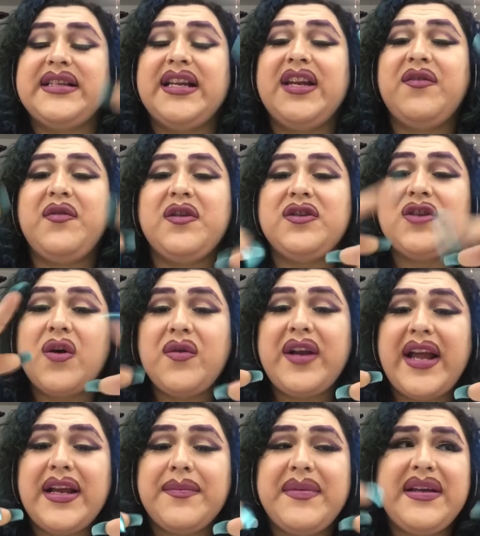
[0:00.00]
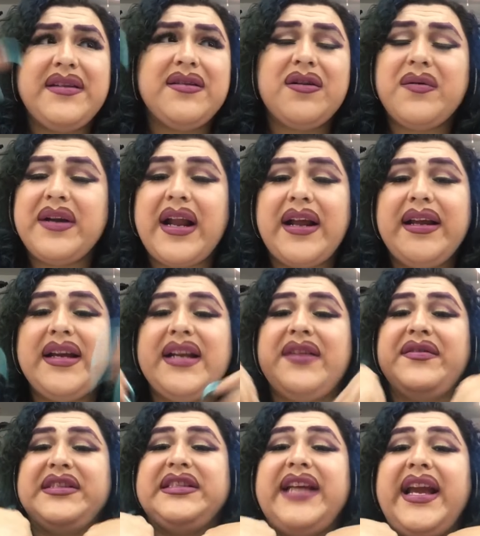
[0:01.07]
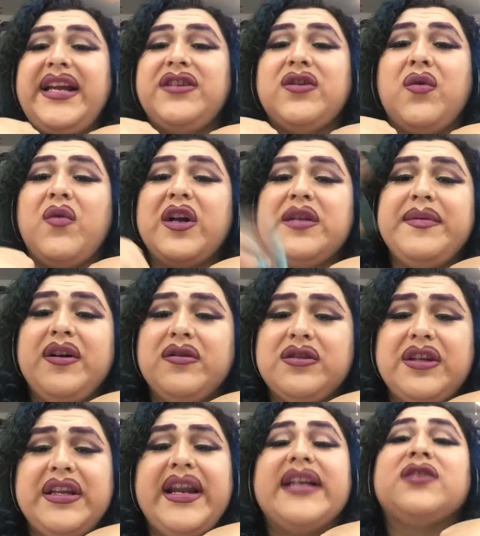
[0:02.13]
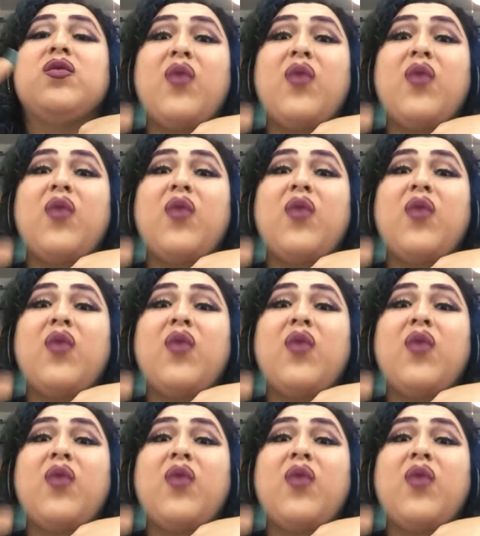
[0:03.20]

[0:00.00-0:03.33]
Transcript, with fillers: And if you don't like me, you know what? I ain't gonna say don't watch me go to the next.